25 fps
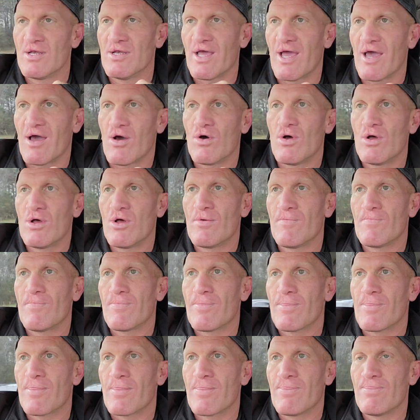Now,
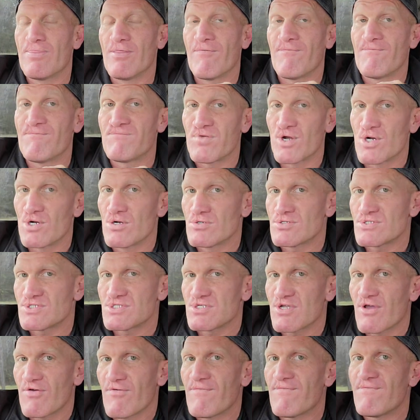the
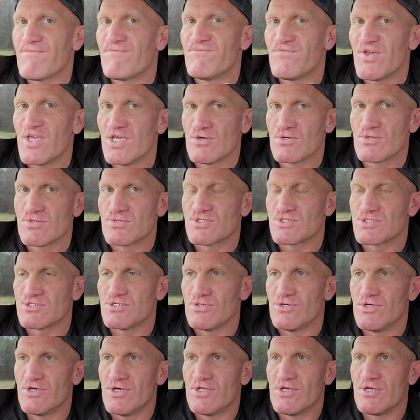first feels
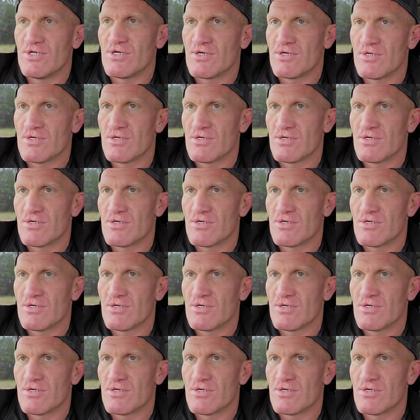good,